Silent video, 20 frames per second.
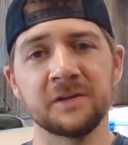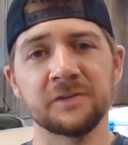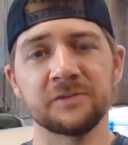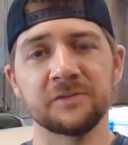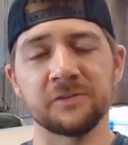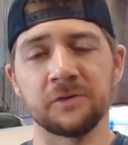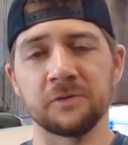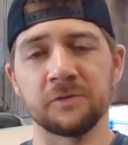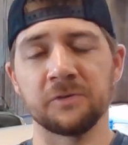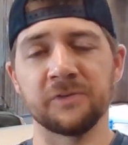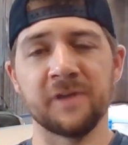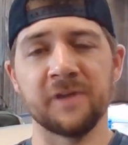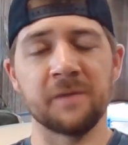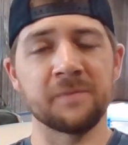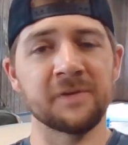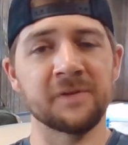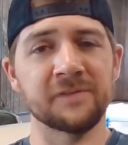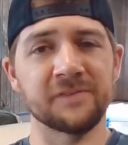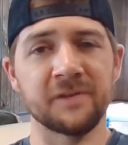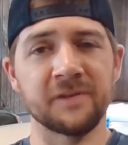So with that
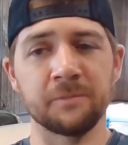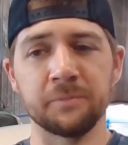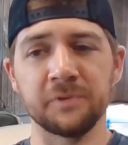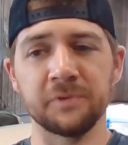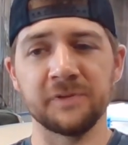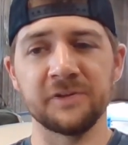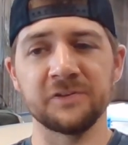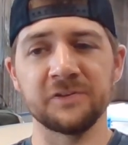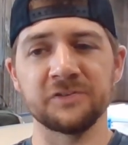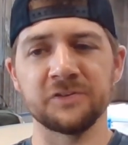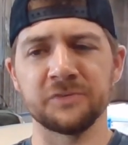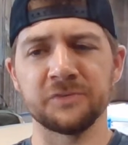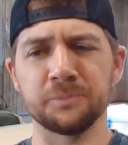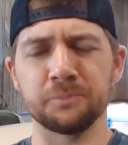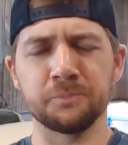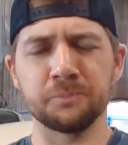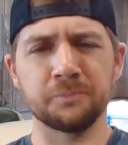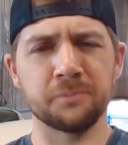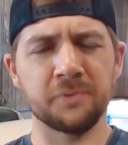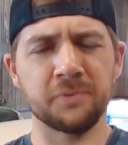being said, please just
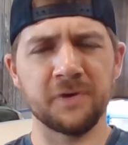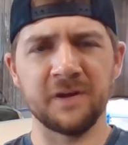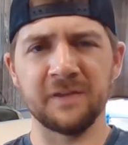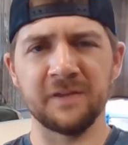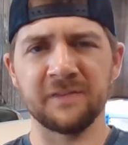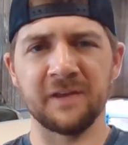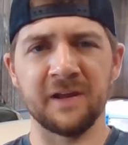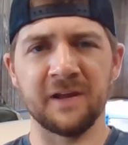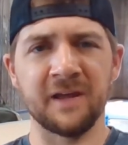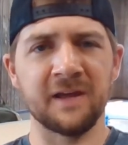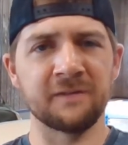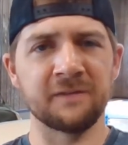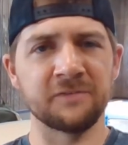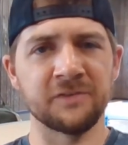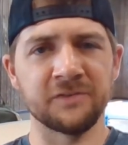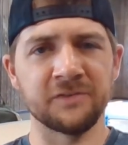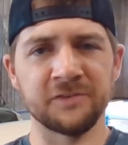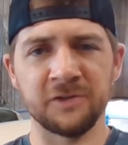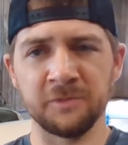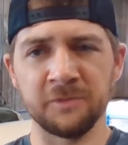pray that I have
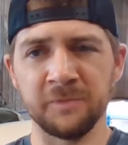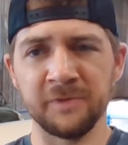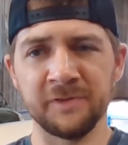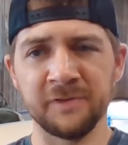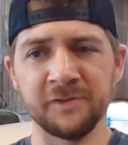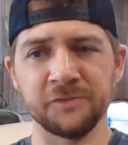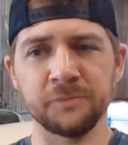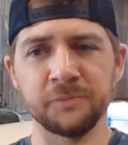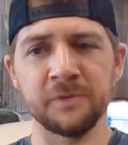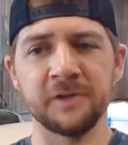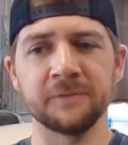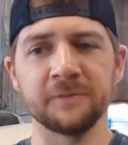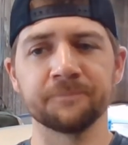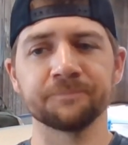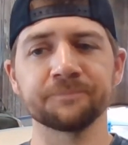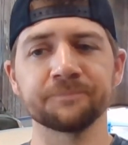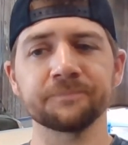discernment this week.